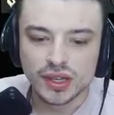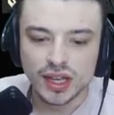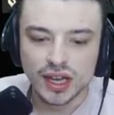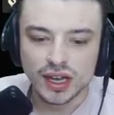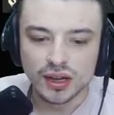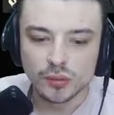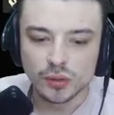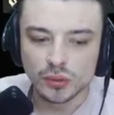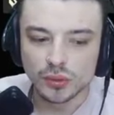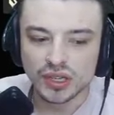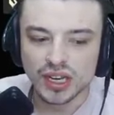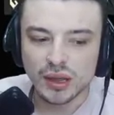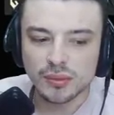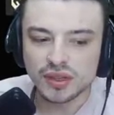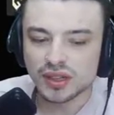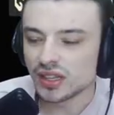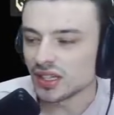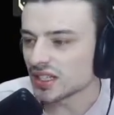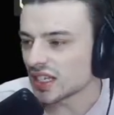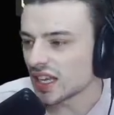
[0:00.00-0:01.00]
What are we naming
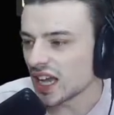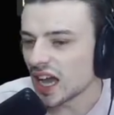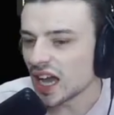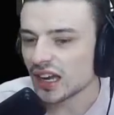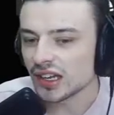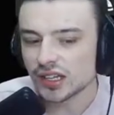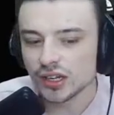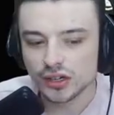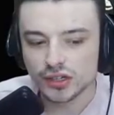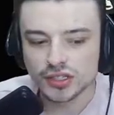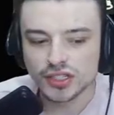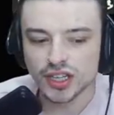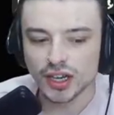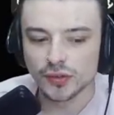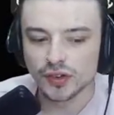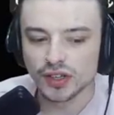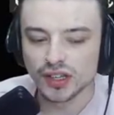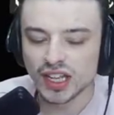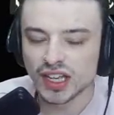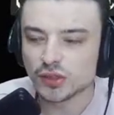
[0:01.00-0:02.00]
this cat here?
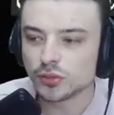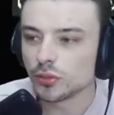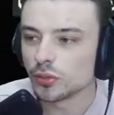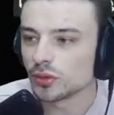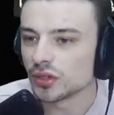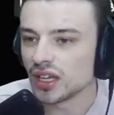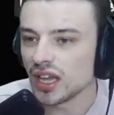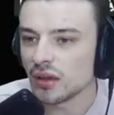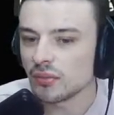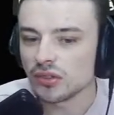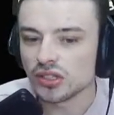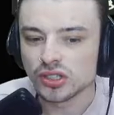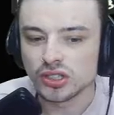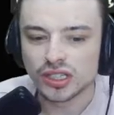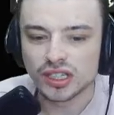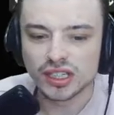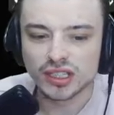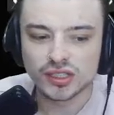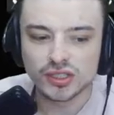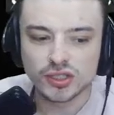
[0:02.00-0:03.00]
Discovery. That's what we're naming. You
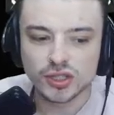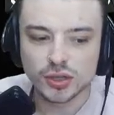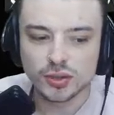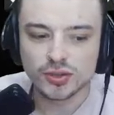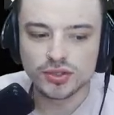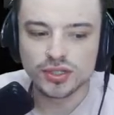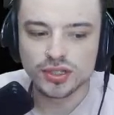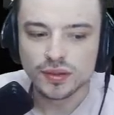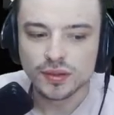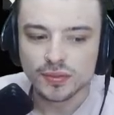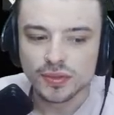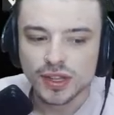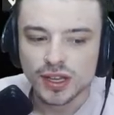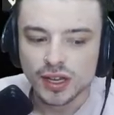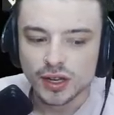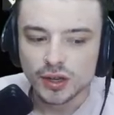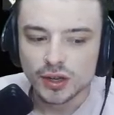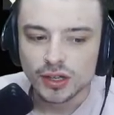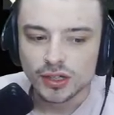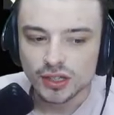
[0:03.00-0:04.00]
need to choose.
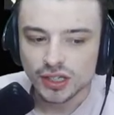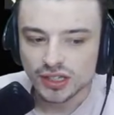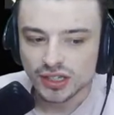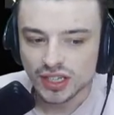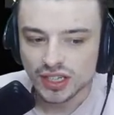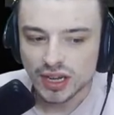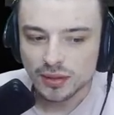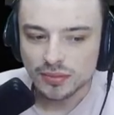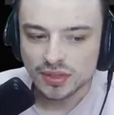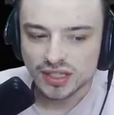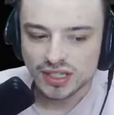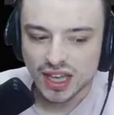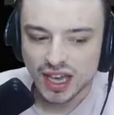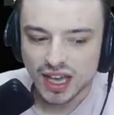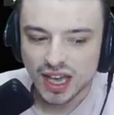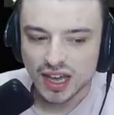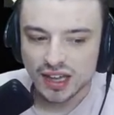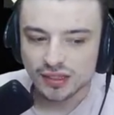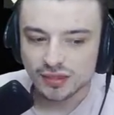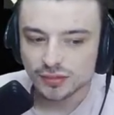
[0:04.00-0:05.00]
You get to name this
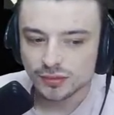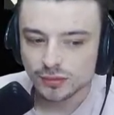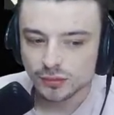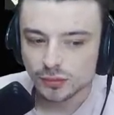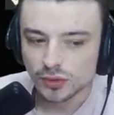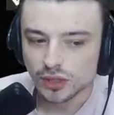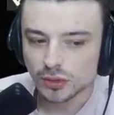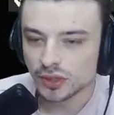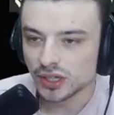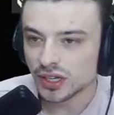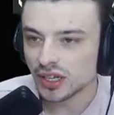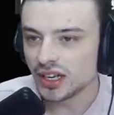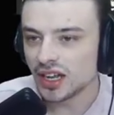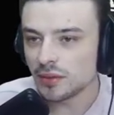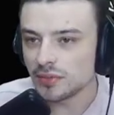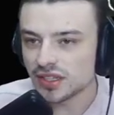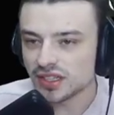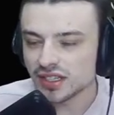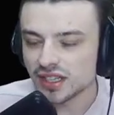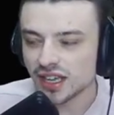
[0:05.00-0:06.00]
cat. What do you want to name
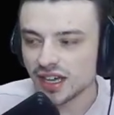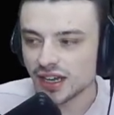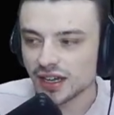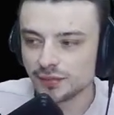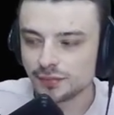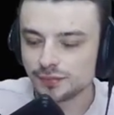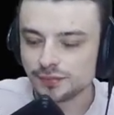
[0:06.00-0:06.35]
this cat?